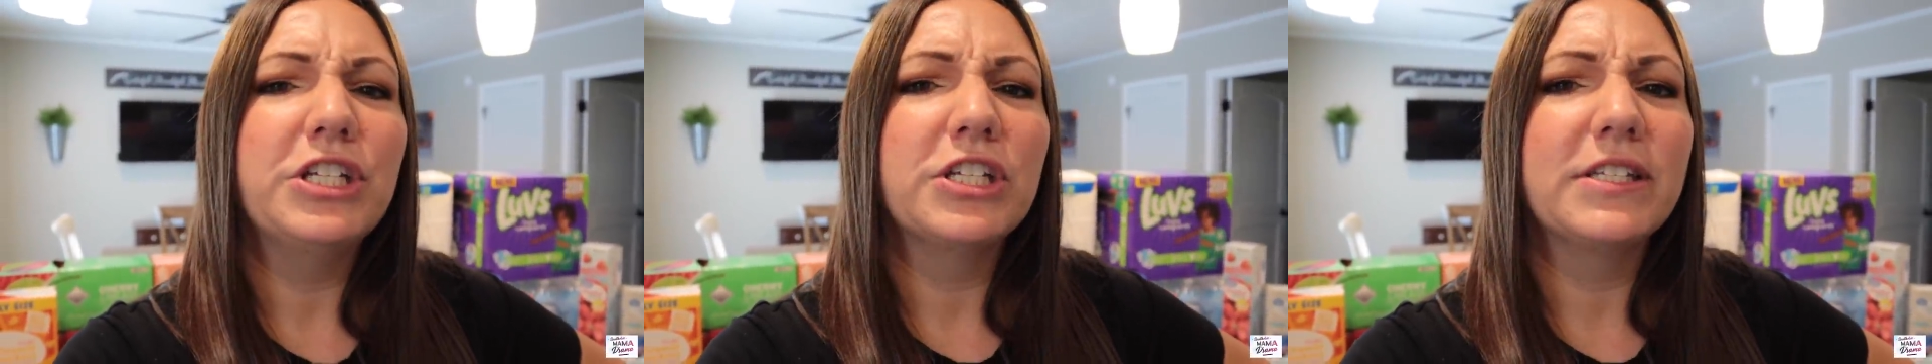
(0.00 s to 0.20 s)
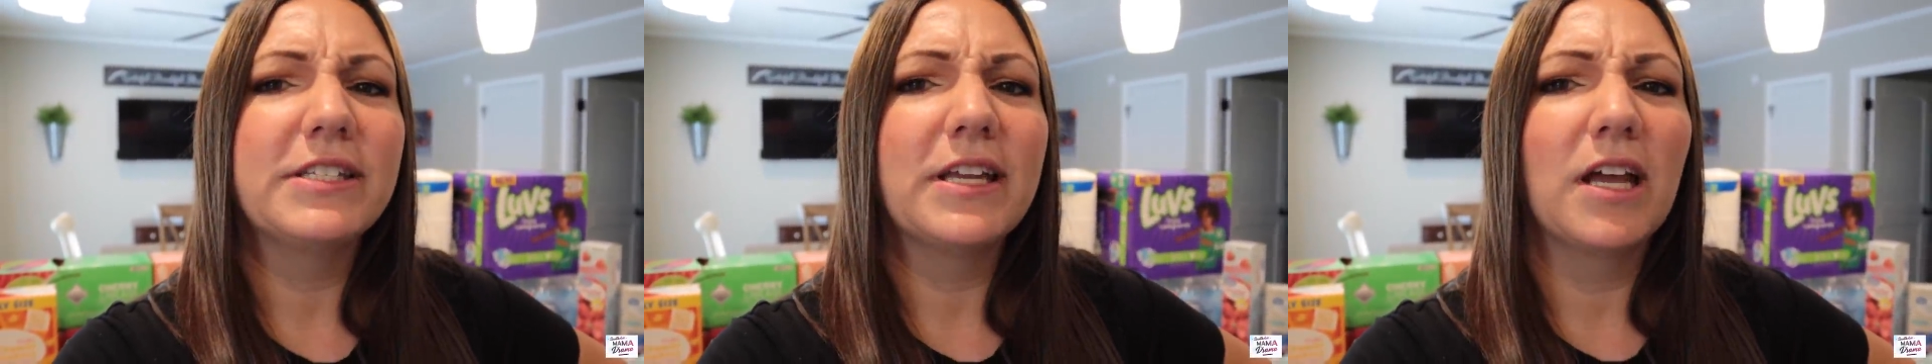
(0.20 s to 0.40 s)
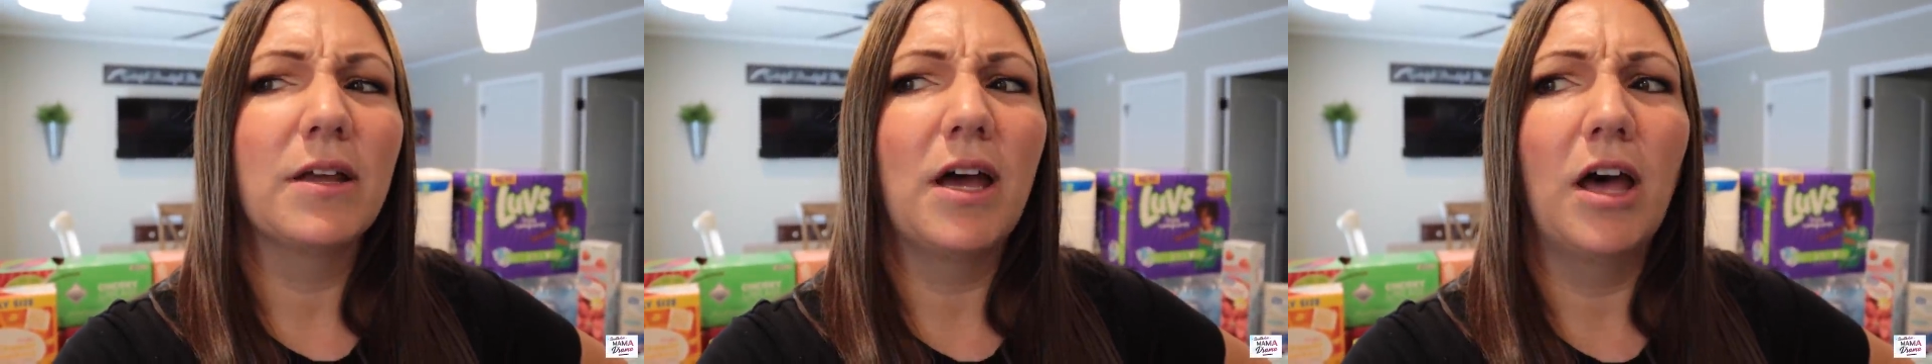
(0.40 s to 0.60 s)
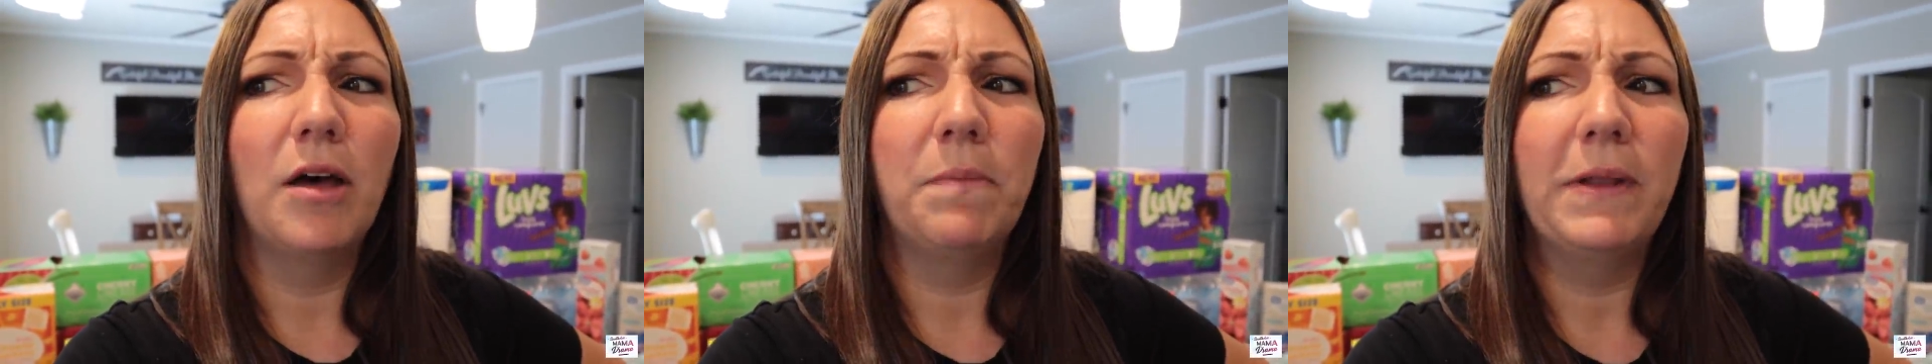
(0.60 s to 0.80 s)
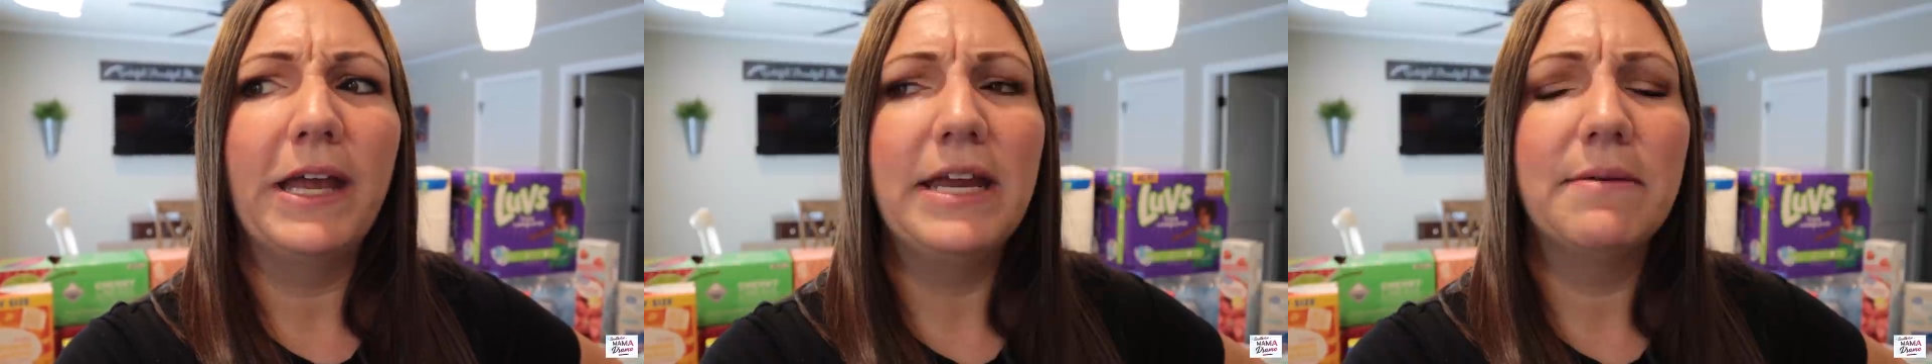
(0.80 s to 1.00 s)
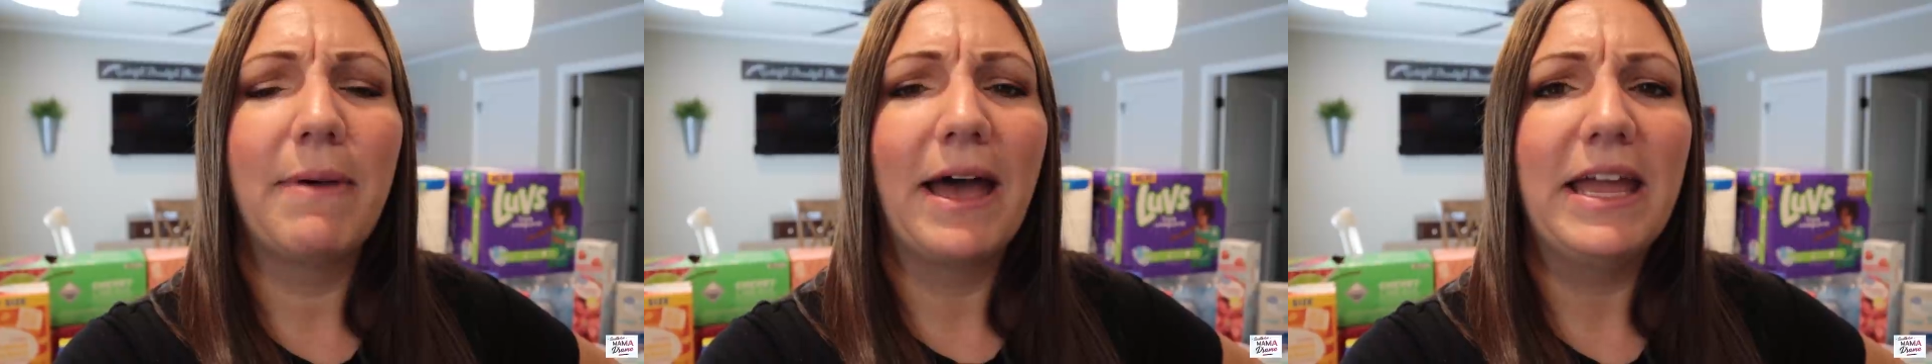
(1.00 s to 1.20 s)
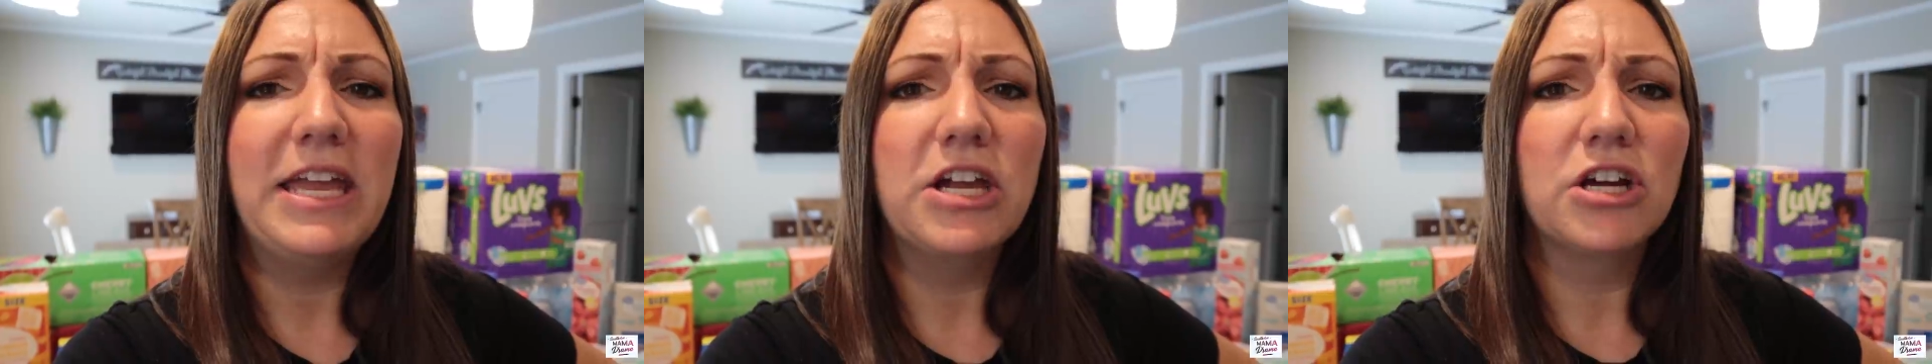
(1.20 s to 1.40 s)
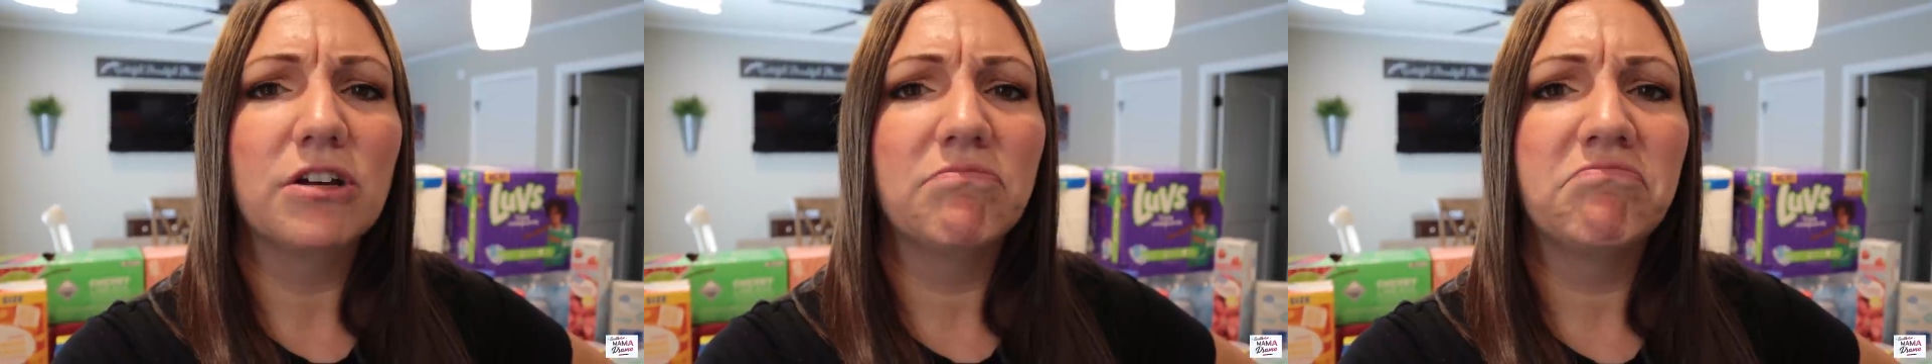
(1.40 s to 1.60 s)
just uh, play it by
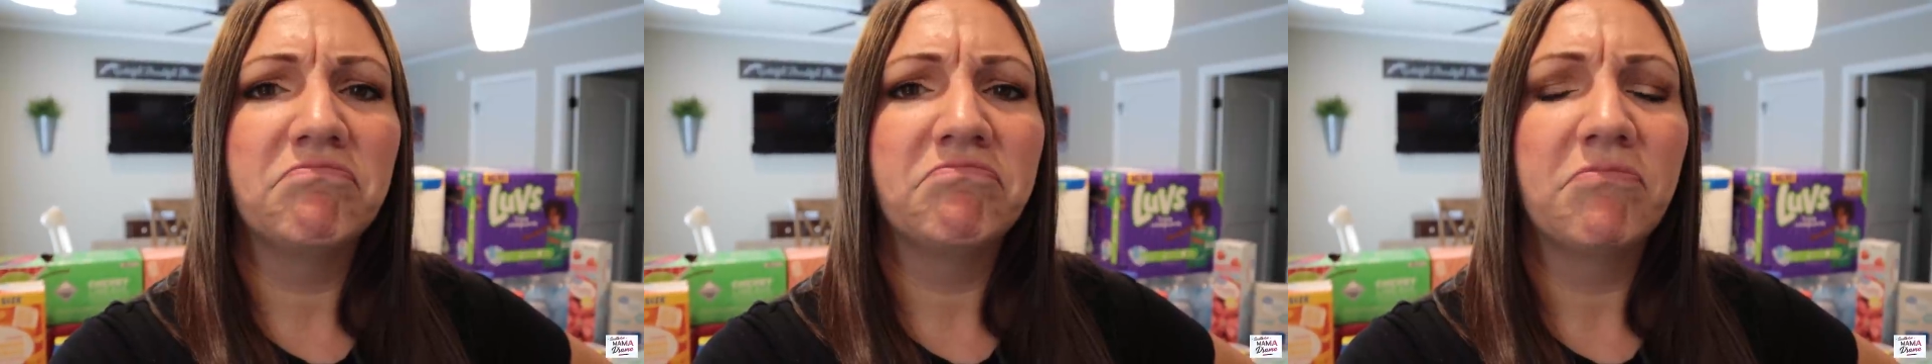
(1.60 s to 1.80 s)
ear